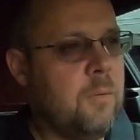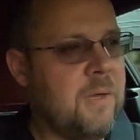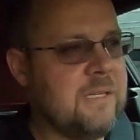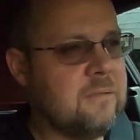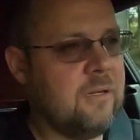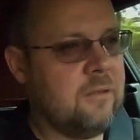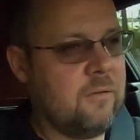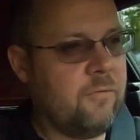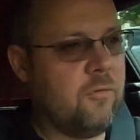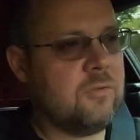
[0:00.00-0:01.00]
we baselined it
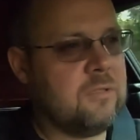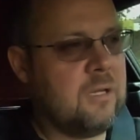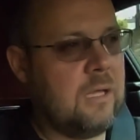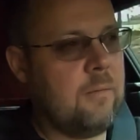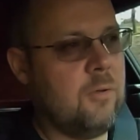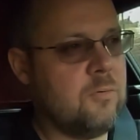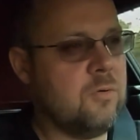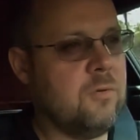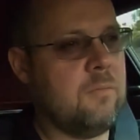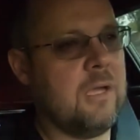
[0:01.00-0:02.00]
the first time, it was
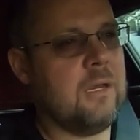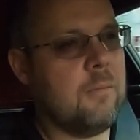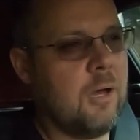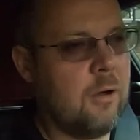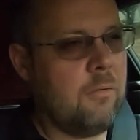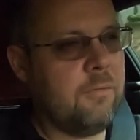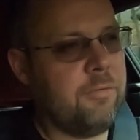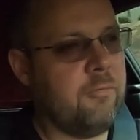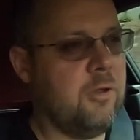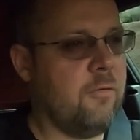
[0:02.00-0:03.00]
only making about
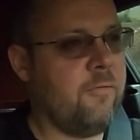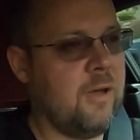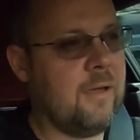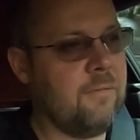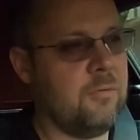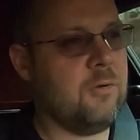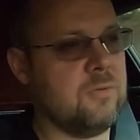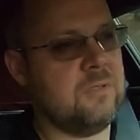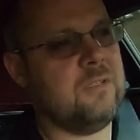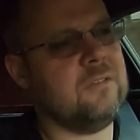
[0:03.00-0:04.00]
305,
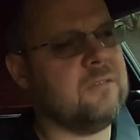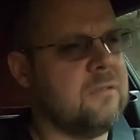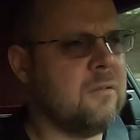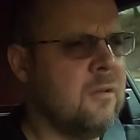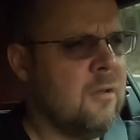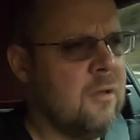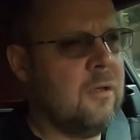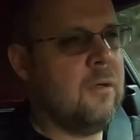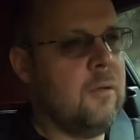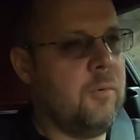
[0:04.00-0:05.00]
306,
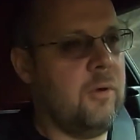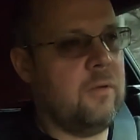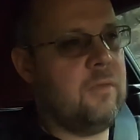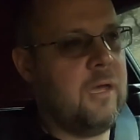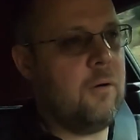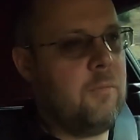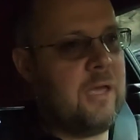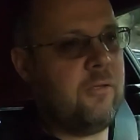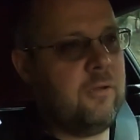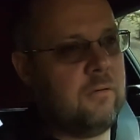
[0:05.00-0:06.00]
but now
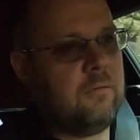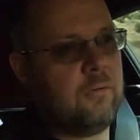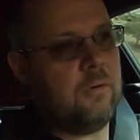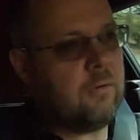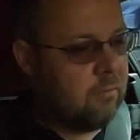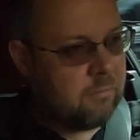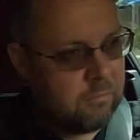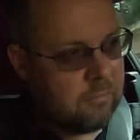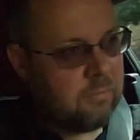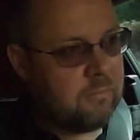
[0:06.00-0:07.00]
Malin
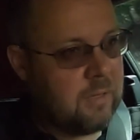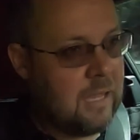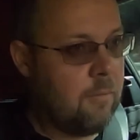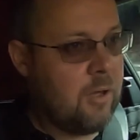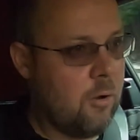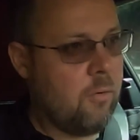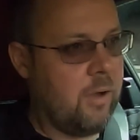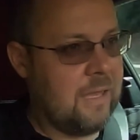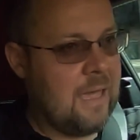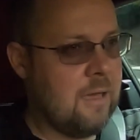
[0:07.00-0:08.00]
came out
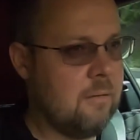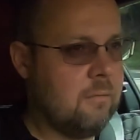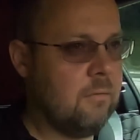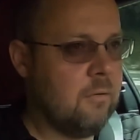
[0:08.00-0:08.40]
again.